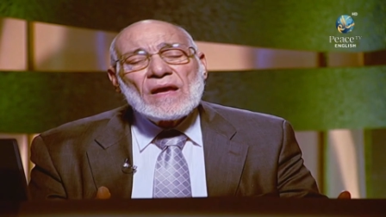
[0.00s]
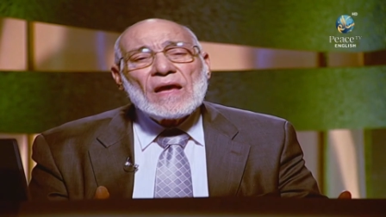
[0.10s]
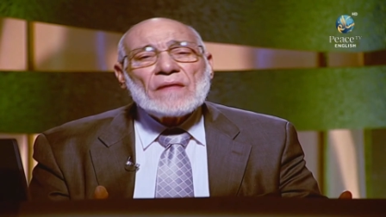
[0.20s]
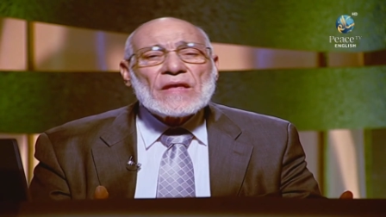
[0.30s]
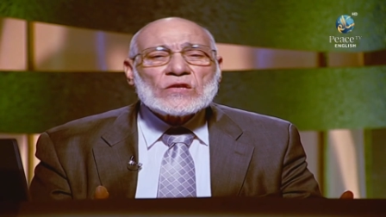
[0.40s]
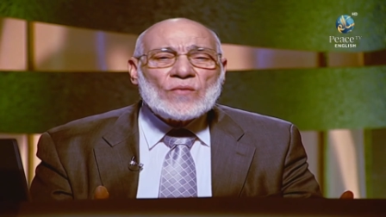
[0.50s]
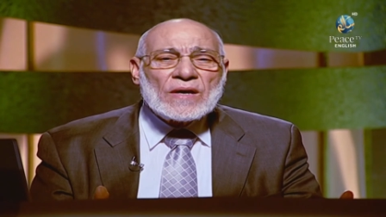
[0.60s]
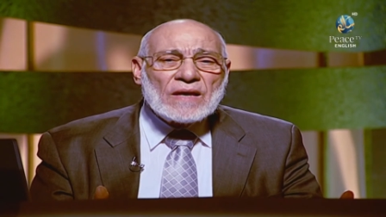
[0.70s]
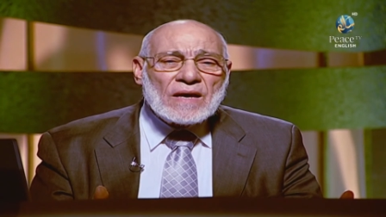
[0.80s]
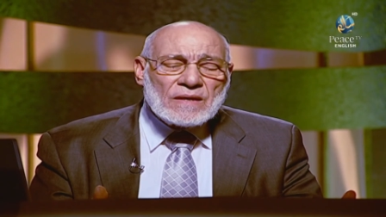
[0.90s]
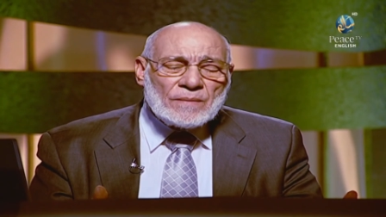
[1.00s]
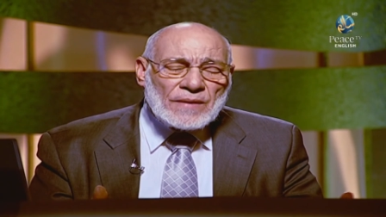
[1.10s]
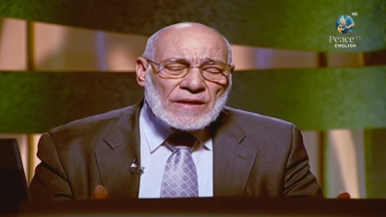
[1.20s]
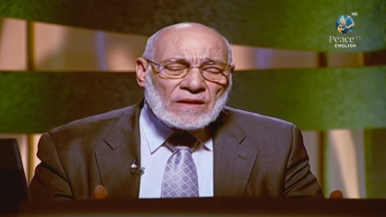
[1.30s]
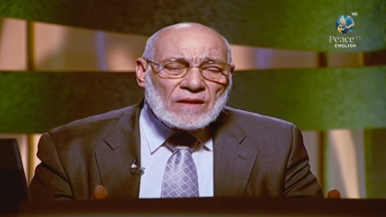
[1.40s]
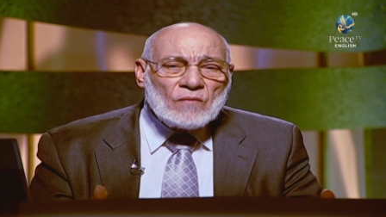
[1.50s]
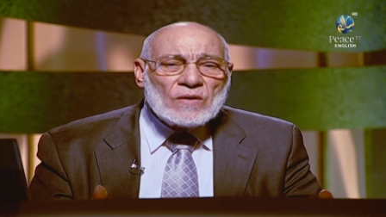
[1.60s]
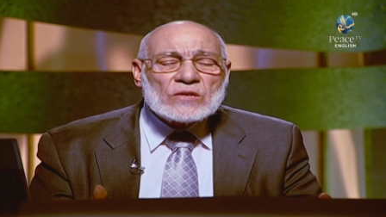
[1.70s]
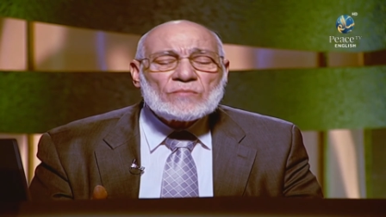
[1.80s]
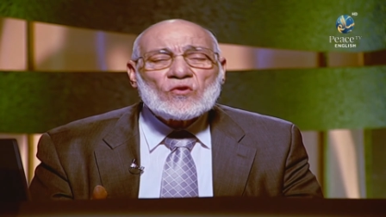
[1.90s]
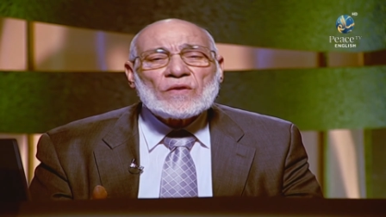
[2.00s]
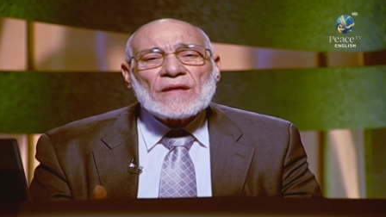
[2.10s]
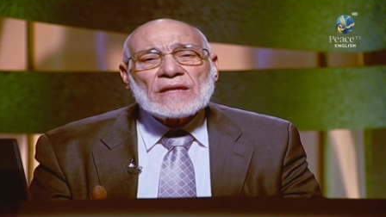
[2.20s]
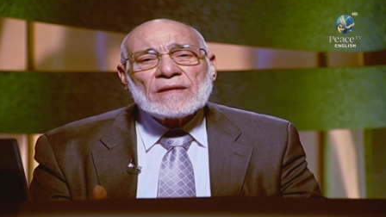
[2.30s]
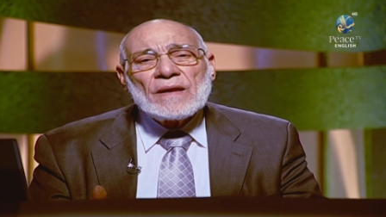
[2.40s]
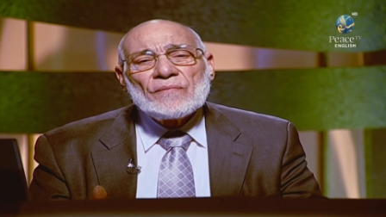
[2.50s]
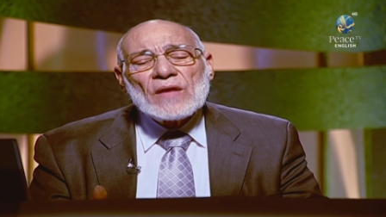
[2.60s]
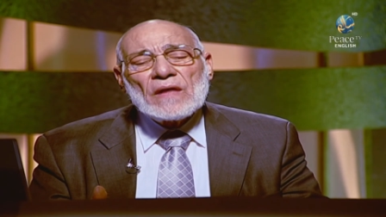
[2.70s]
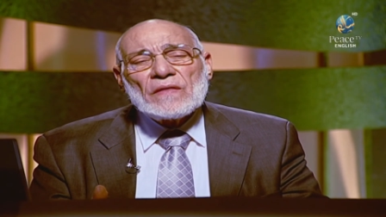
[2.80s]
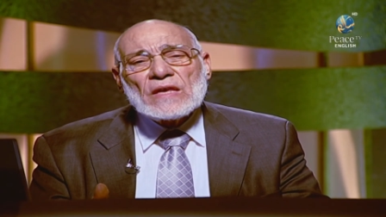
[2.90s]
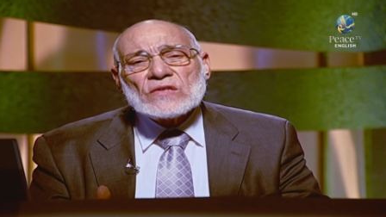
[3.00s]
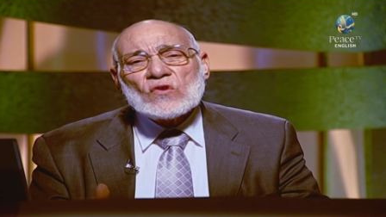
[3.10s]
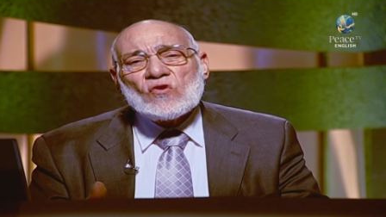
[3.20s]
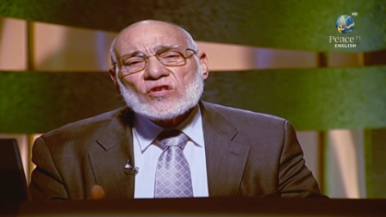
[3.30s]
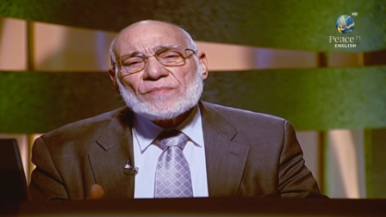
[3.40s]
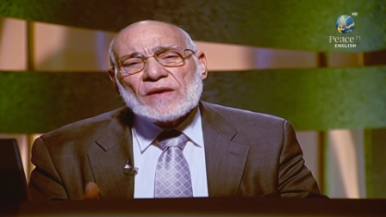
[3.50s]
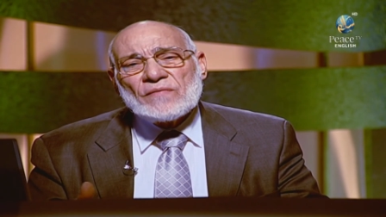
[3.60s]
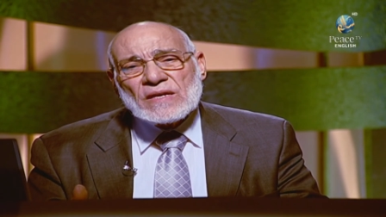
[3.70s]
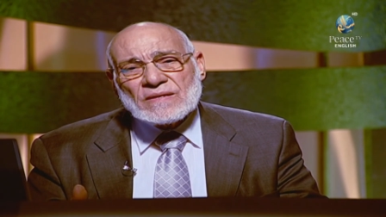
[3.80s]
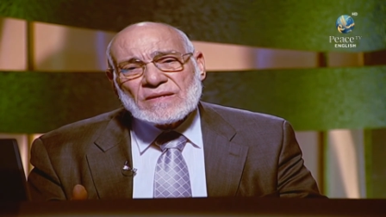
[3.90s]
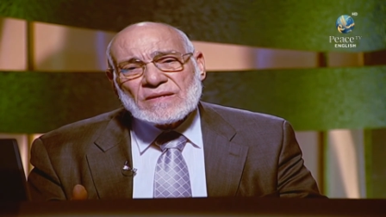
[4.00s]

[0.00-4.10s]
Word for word: And that's why I repeat once more that these cosmic verses